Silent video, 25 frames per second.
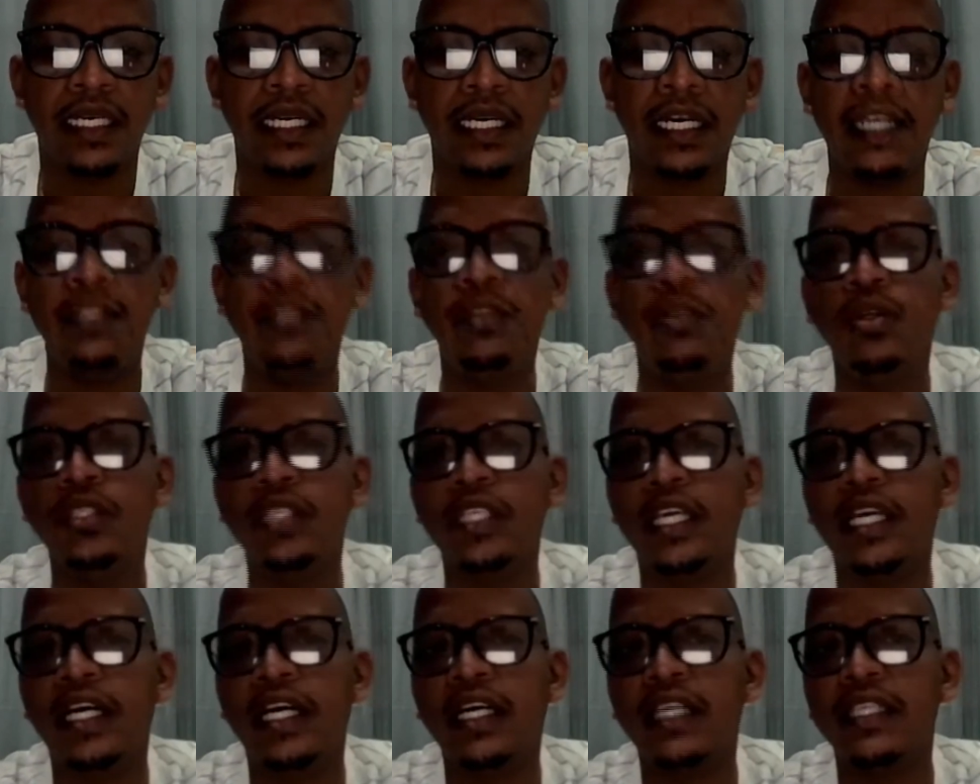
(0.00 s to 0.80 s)
I know
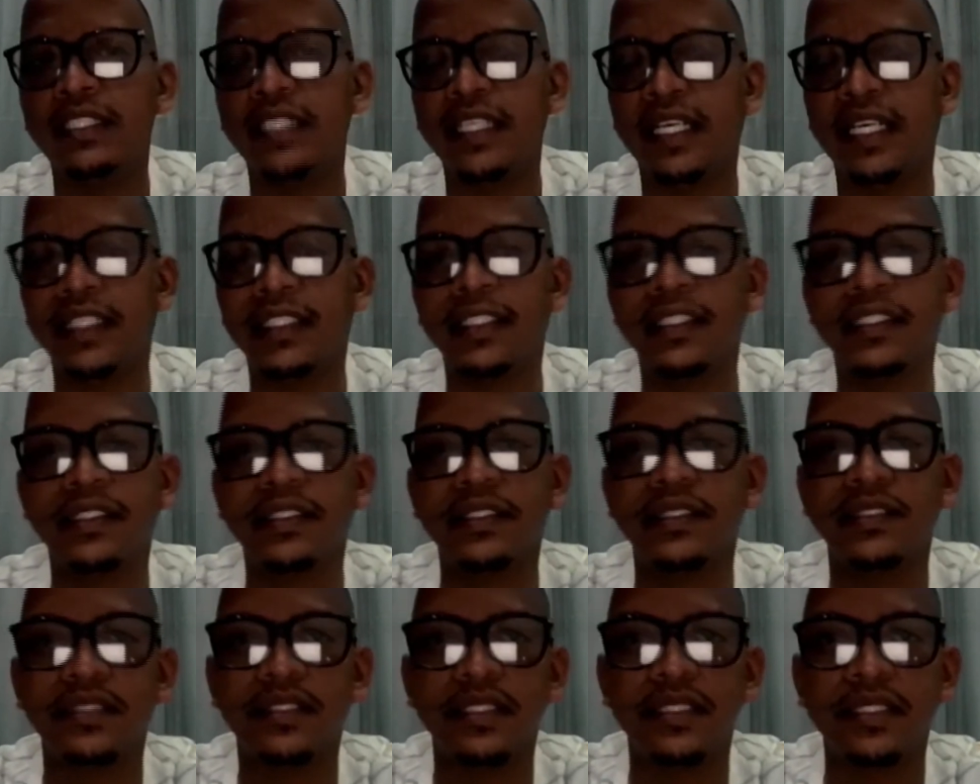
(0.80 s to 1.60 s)
the, the,
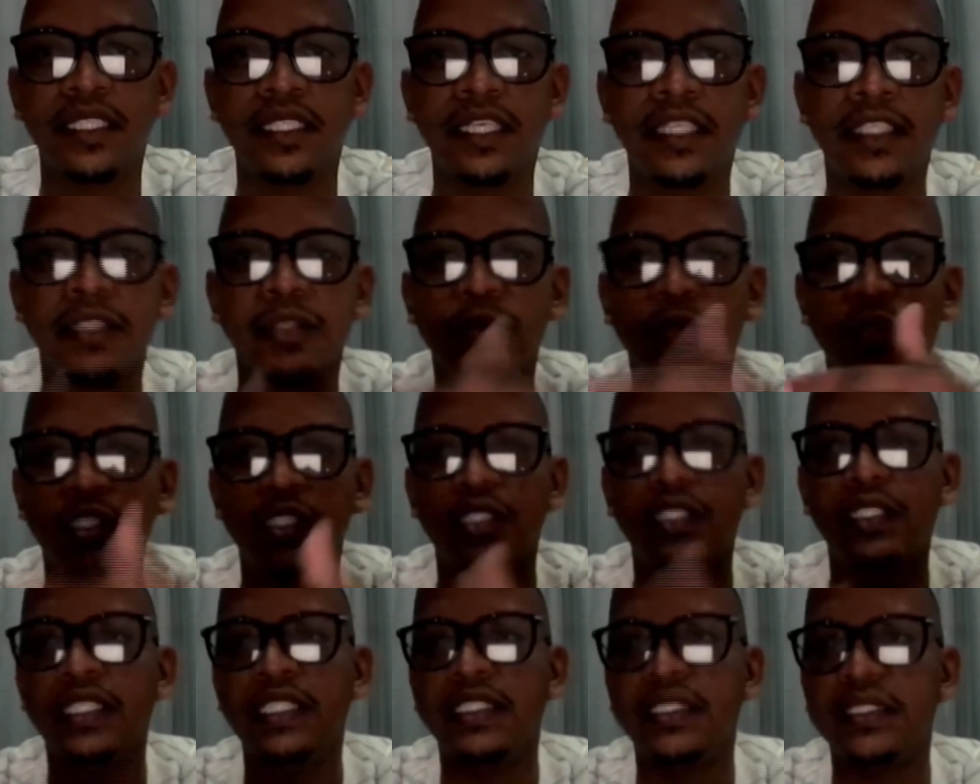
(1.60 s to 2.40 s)
other, the other
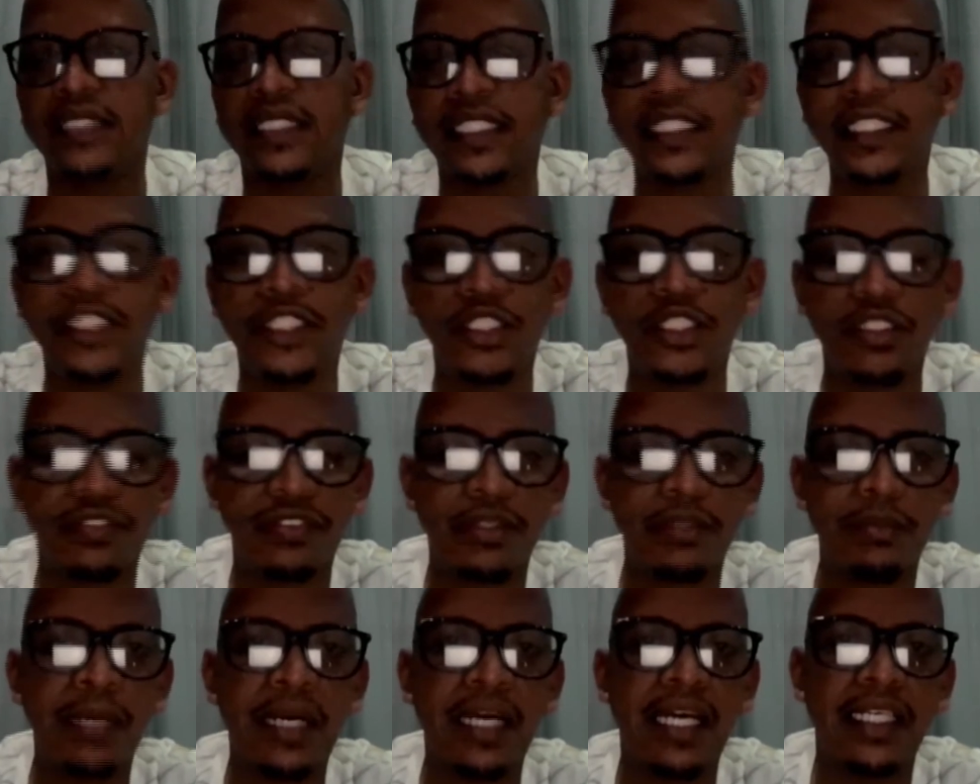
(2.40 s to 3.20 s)
one is the issue
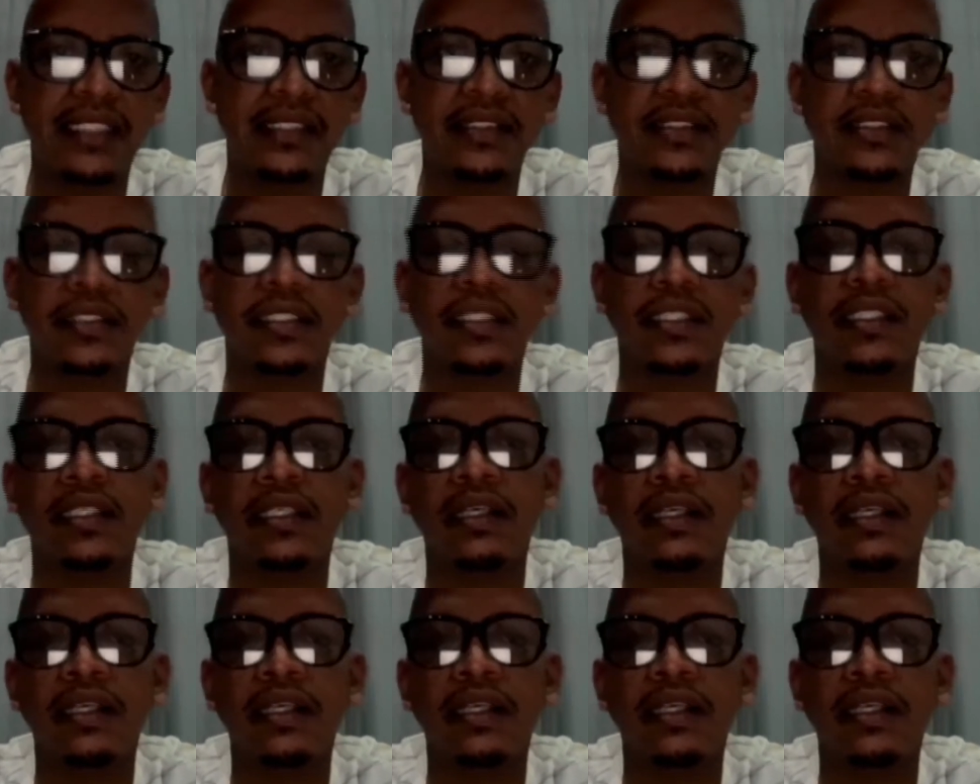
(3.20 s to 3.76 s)
of the mask.